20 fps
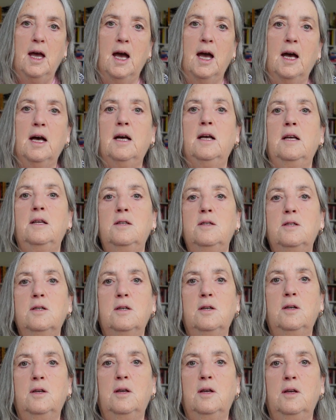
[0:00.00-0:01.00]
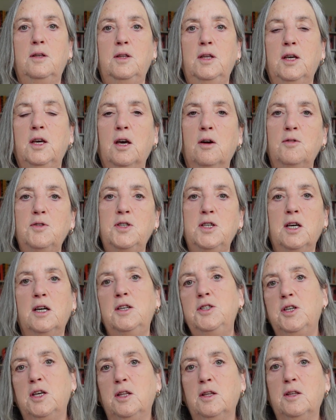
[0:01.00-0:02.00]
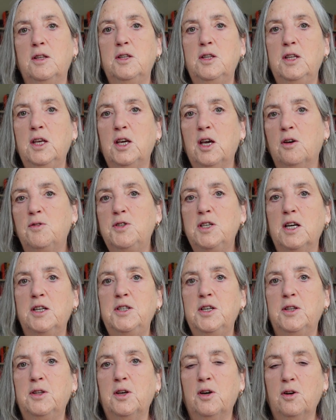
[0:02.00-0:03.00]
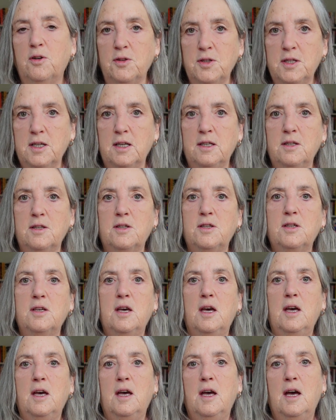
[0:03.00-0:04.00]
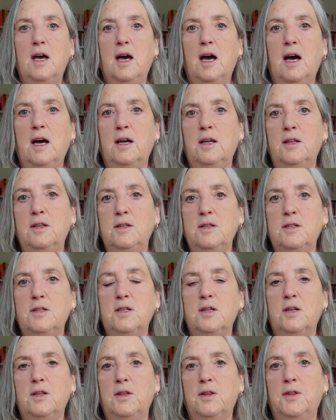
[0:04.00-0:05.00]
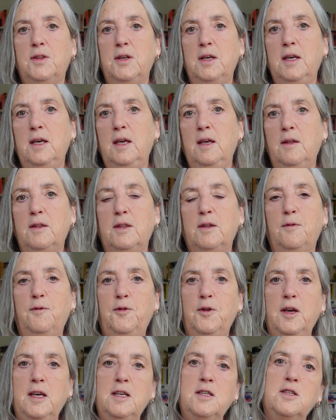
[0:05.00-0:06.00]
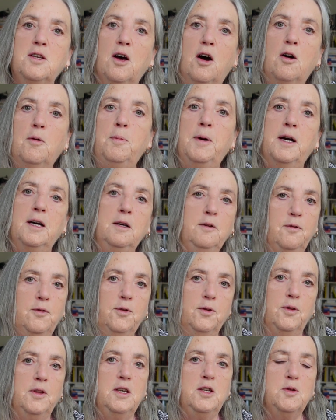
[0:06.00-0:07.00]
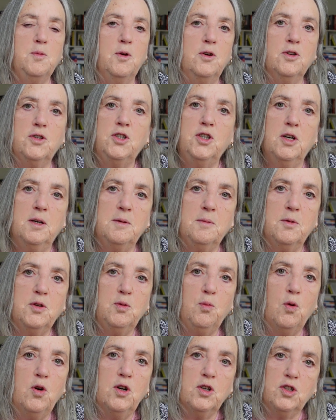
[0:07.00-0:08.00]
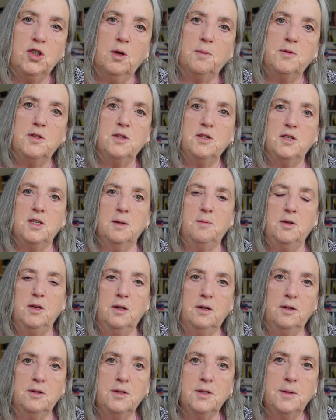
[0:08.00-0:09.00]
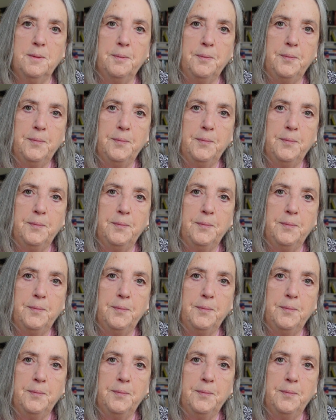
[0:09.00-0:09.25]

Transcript: and negotiating the contents and the fees that are paid for these workshops and seminars.